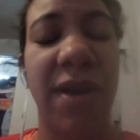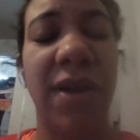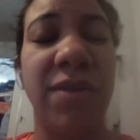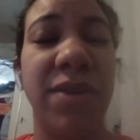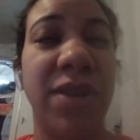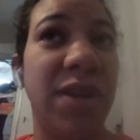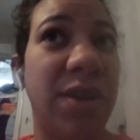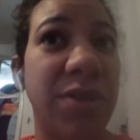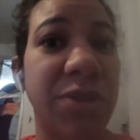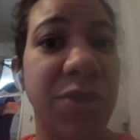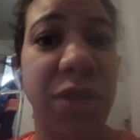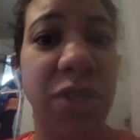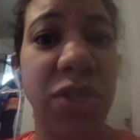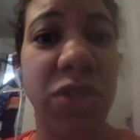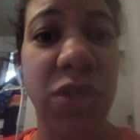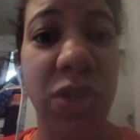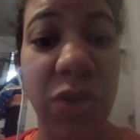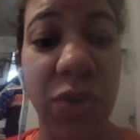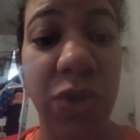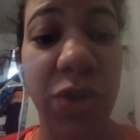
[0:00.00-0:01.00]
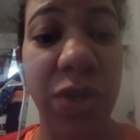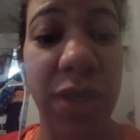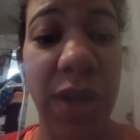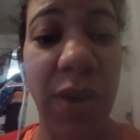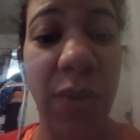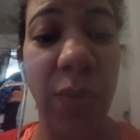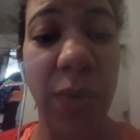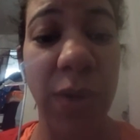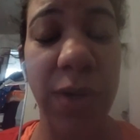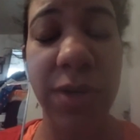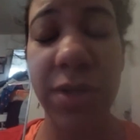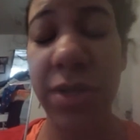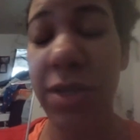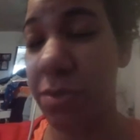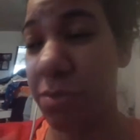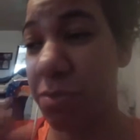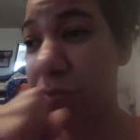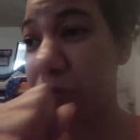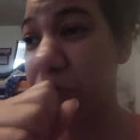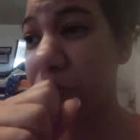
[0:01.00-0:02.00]
an alternate solution that works.
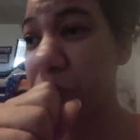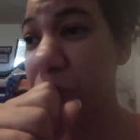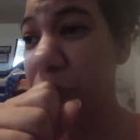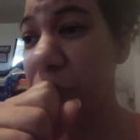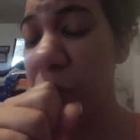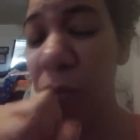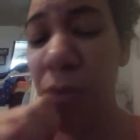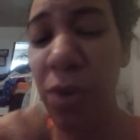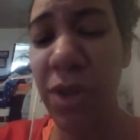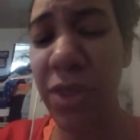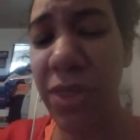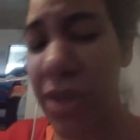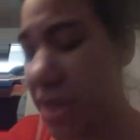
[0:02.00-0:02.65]
One of the things I